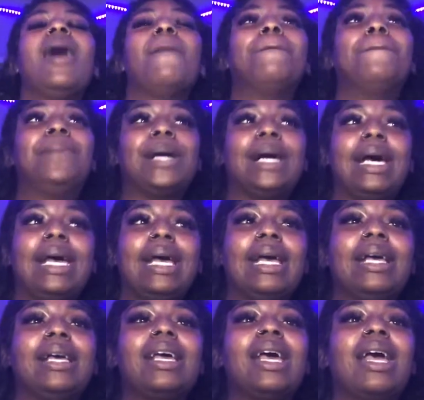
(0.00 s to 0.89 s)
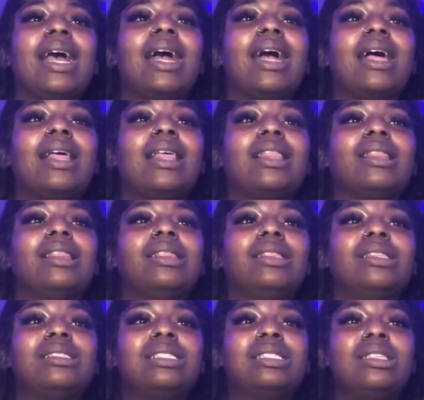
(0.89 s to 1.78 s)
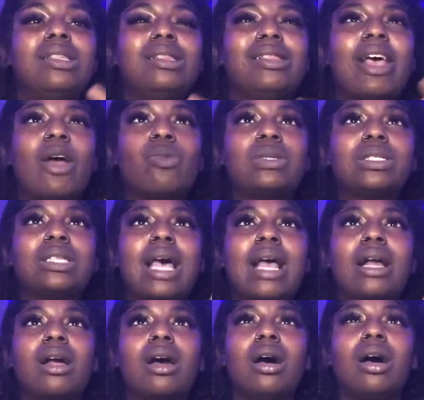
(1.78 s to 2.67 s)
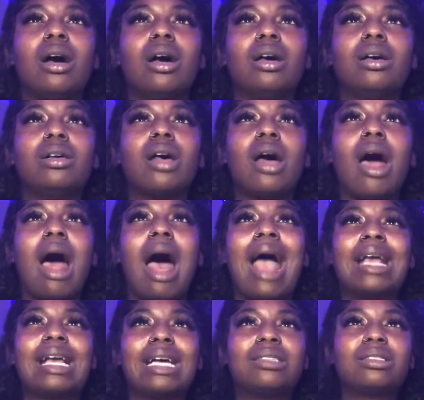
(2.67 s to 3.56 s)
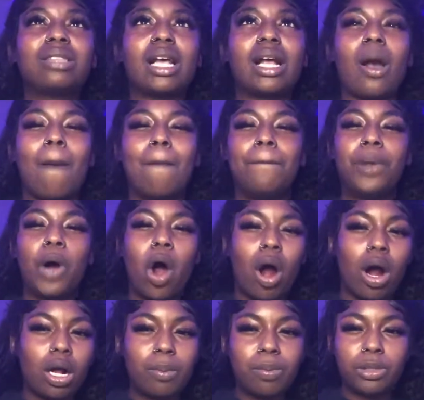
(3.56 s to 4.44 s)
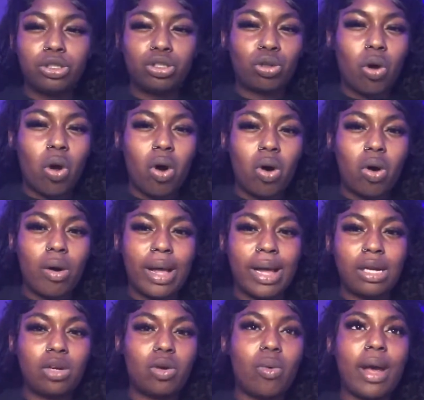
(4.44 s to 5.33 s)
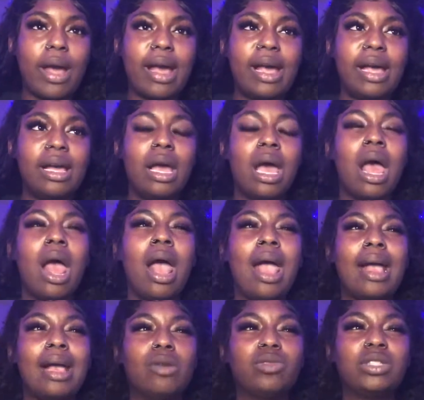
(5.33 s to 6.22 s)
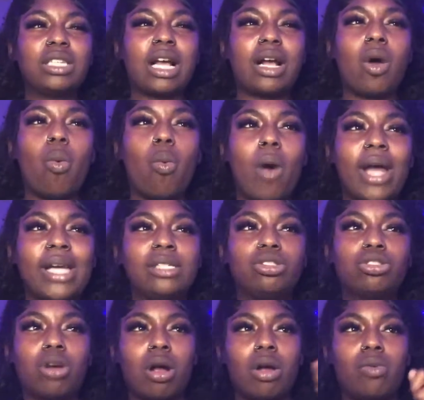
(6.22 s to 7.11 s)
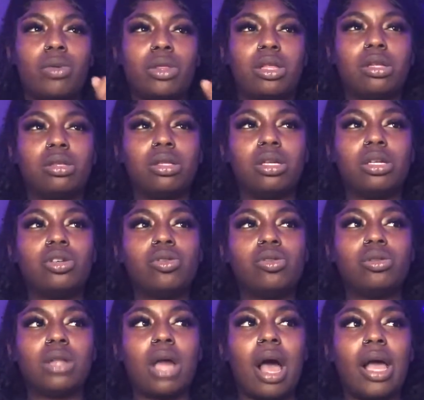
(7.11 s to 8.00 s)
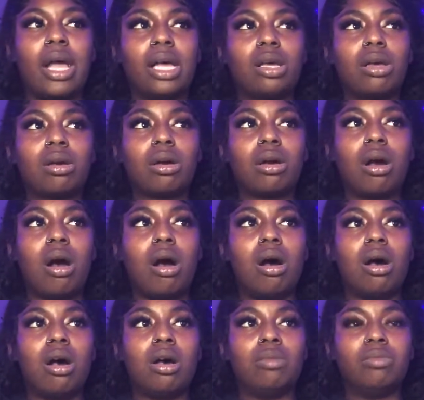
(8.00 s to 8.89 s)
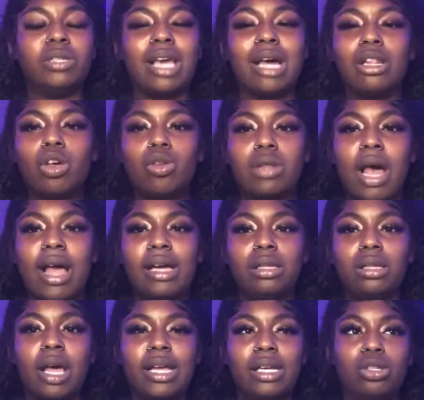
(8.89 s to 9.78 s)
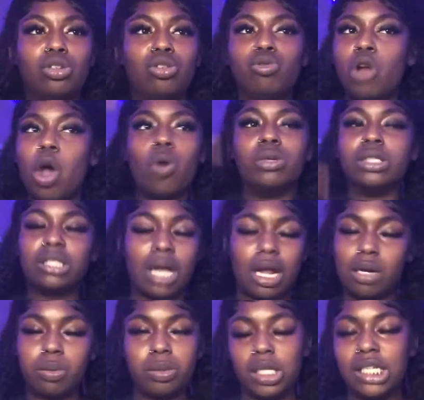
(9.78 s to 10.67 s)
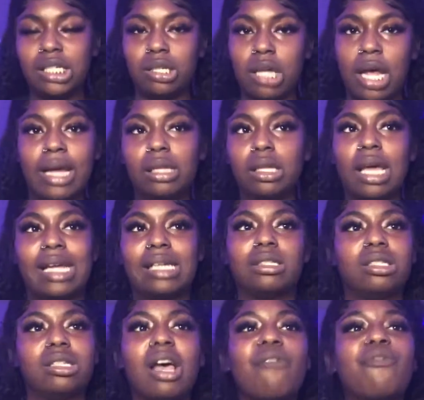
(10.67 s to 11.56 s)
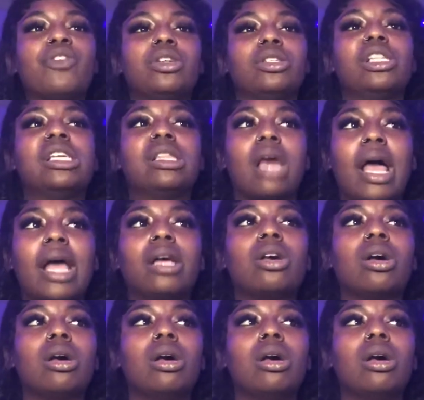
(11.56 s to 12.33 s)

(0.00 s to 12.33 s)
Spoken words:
but there was, like, I guess, like, a park patrol in a way. It was like a white truck with a little, like, yellow light. Like, you know, it's not a police light. Like, it's definitely, like,